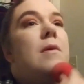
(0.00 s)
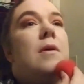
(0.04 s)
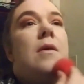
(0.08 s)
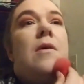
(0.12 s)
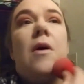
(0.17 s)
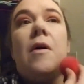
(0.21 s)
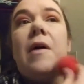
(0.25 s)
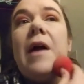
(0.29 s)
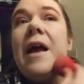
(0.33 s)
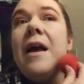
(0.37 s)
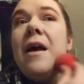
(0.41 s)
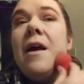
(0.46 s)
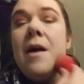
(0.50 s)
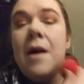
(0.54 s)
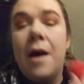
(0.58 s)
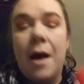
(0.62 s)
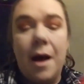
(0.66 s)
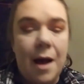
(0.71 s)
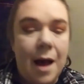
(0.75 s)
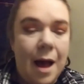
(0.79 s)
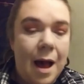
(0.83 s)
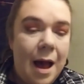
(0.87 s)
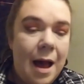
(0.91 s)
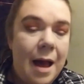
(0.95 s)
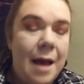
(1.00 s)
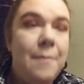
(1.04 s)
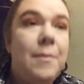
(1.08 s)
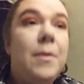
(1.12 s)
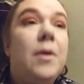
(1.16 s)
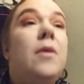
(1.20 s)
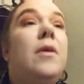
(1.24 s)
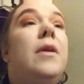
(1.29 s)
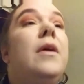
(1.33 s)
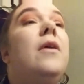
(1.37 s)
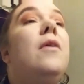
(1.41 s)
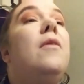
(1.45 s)
Okay, I'm
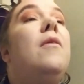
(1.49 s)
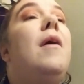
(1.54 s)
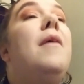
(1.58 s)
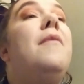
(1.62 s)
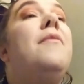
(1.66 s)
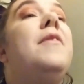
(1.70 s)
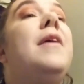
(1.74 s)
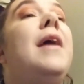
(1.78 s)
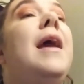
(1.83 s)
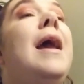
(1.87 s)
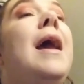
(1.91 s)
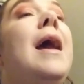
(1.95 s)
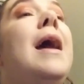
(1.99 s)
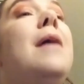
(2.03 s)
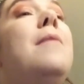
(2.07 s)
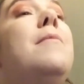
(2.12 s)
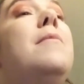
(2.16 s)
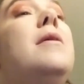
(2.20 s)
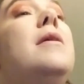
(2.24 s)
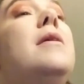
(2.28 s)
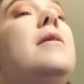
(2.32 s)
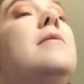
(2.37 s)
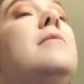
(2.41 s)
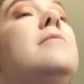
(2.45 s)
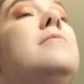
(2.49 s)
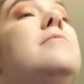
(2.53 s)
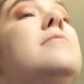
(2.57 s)
going to go off camera.